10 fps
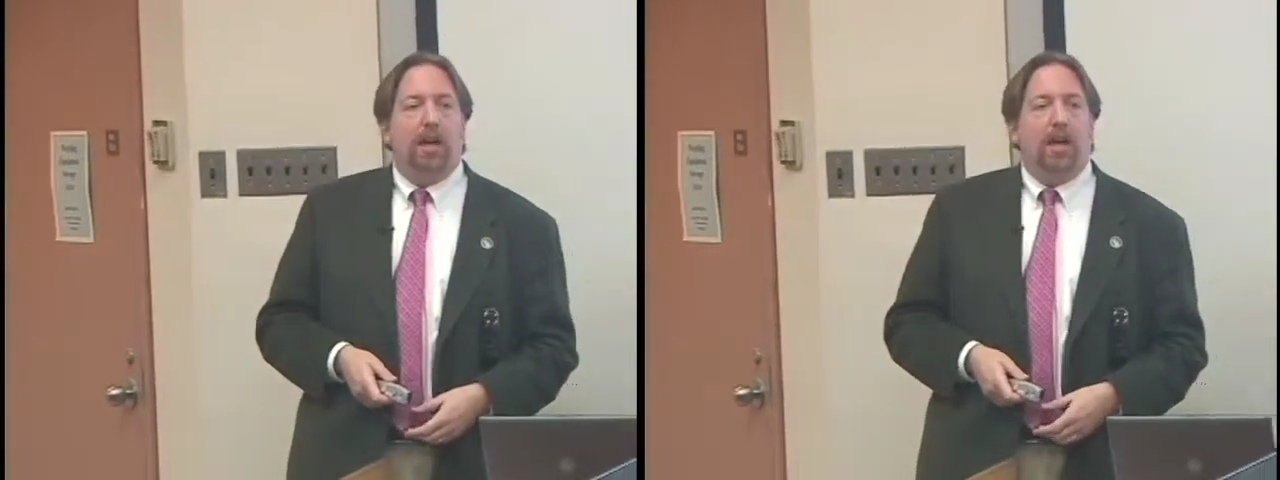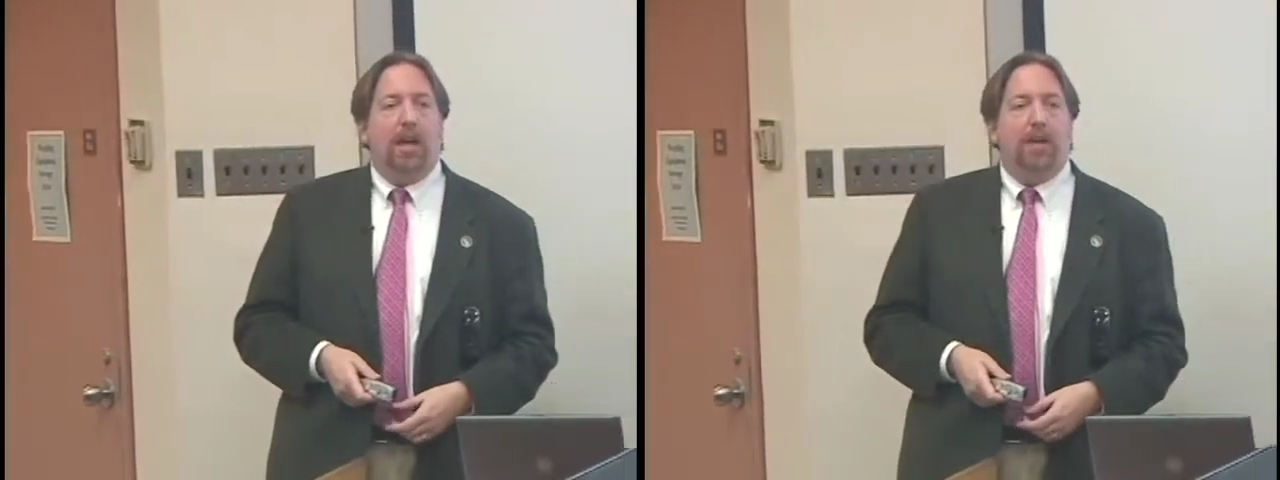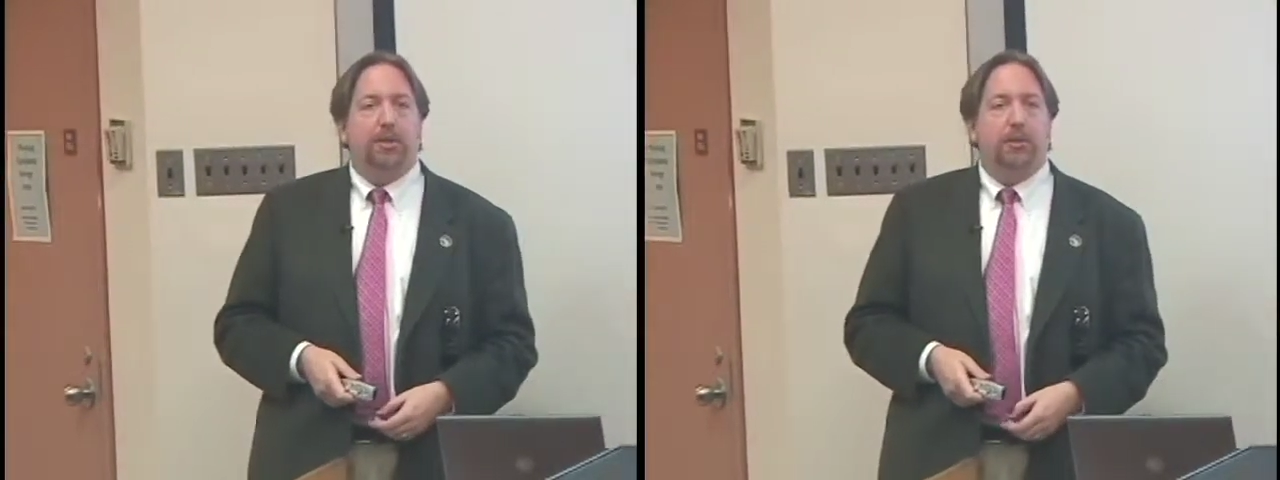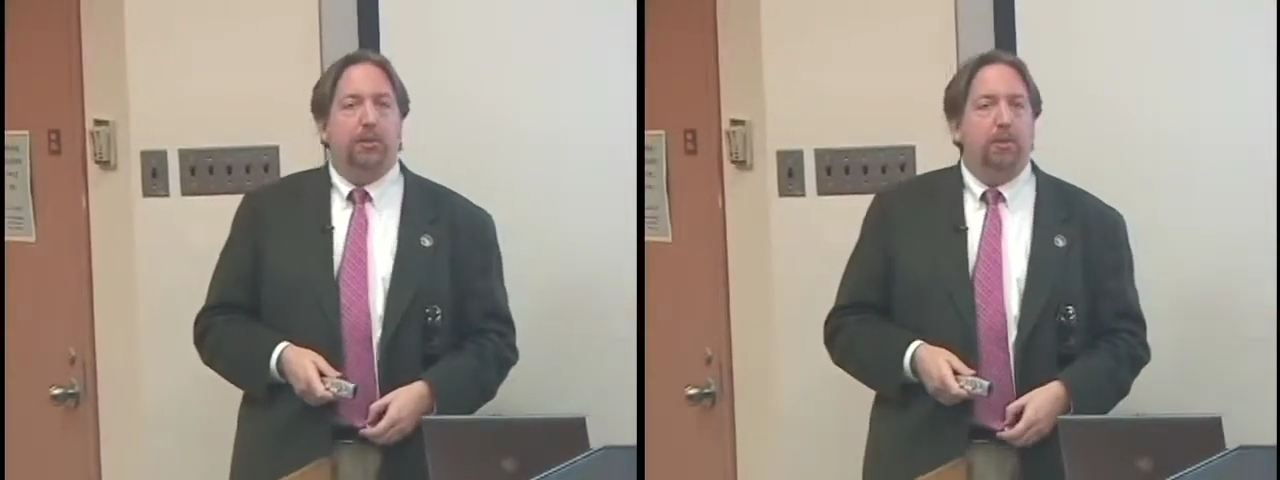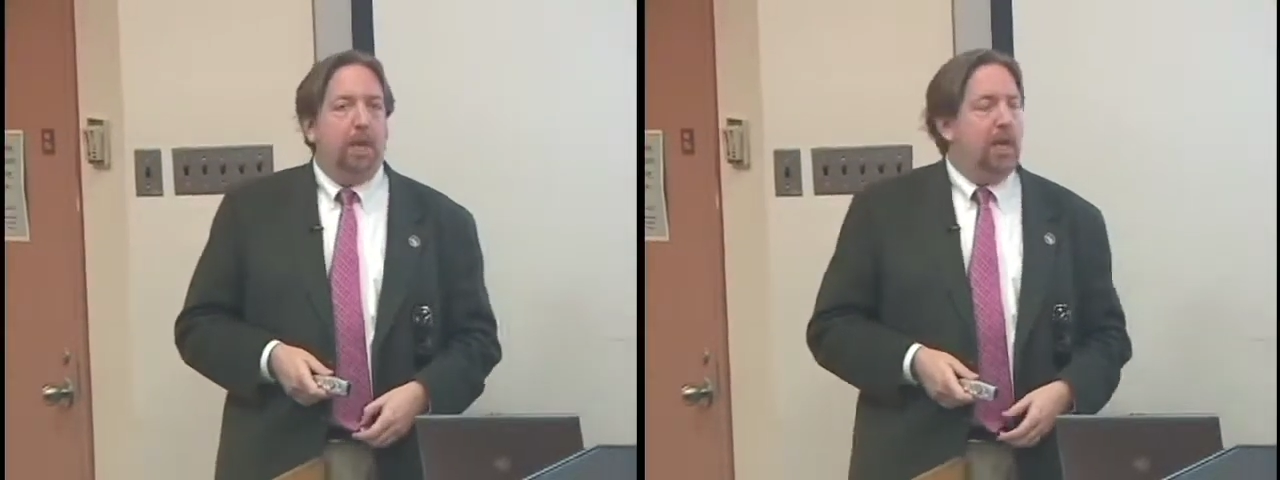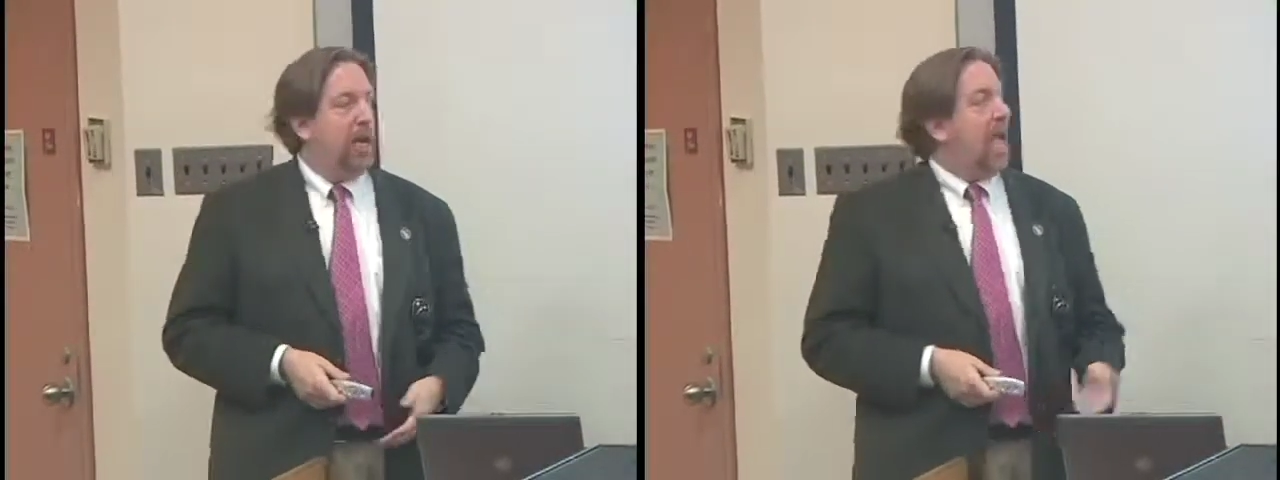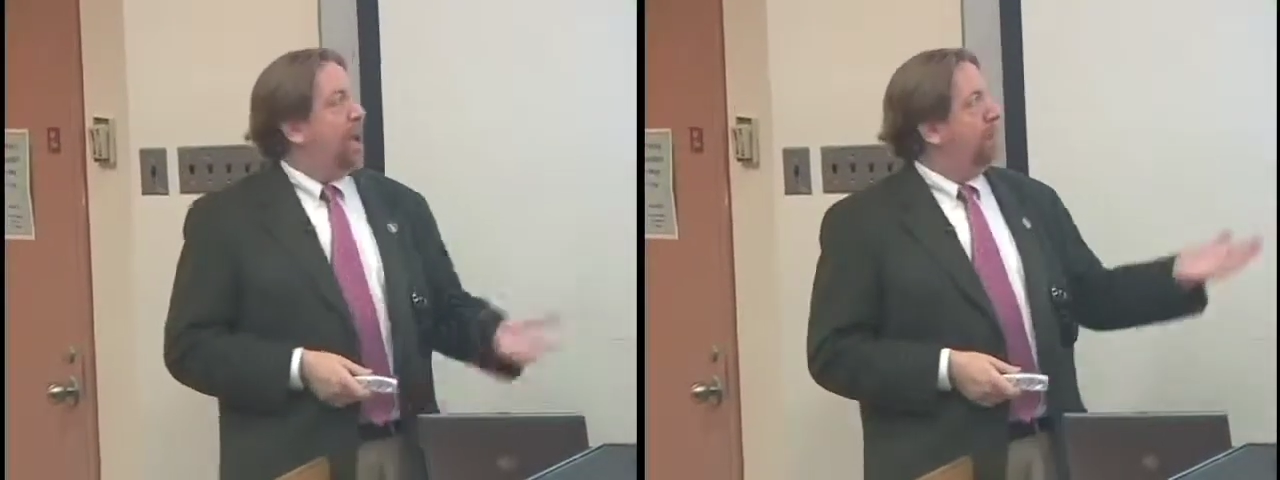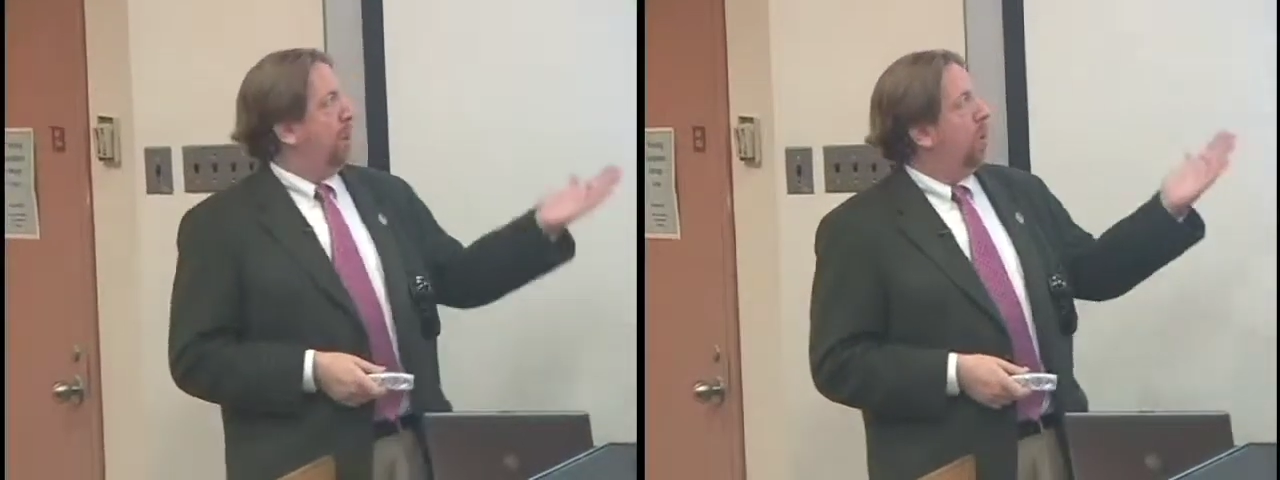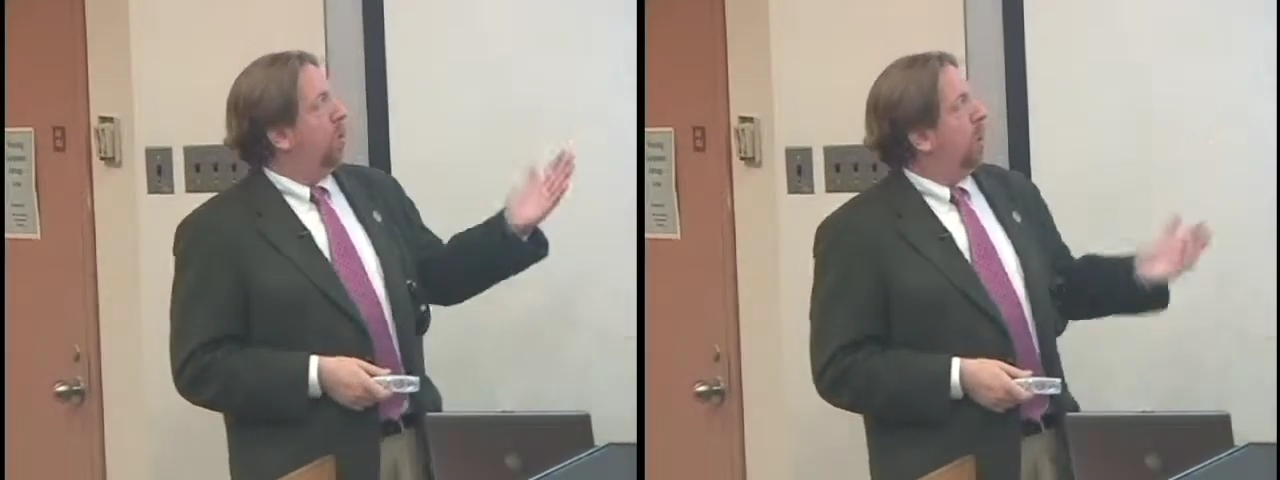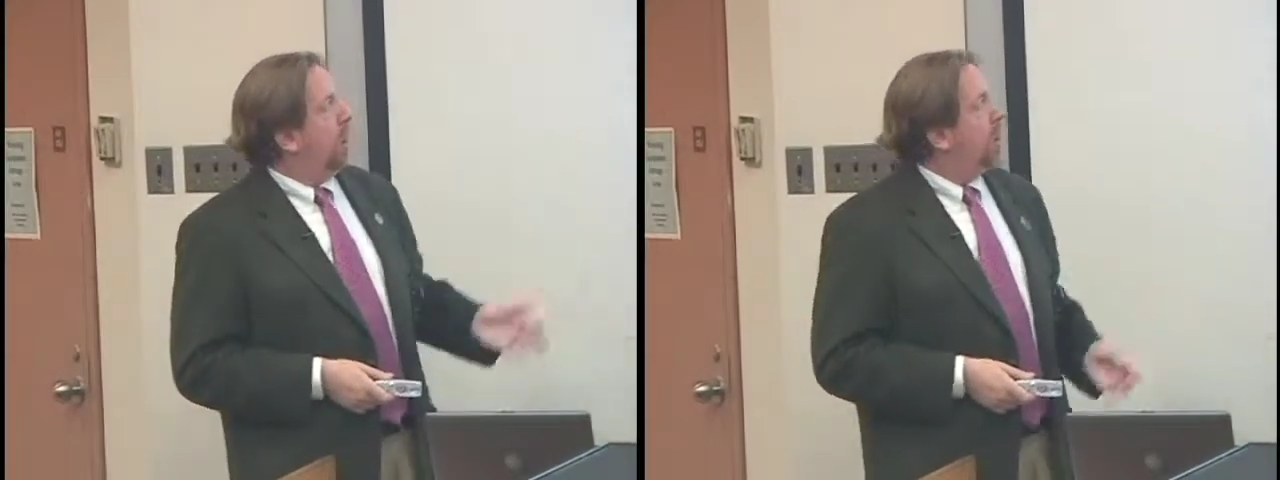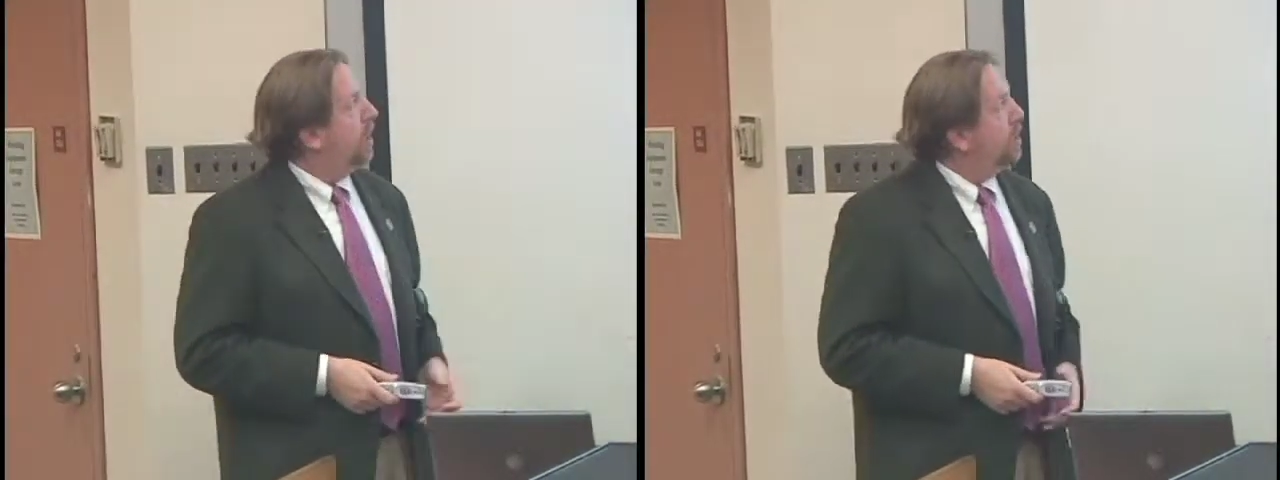the classroom. M-learning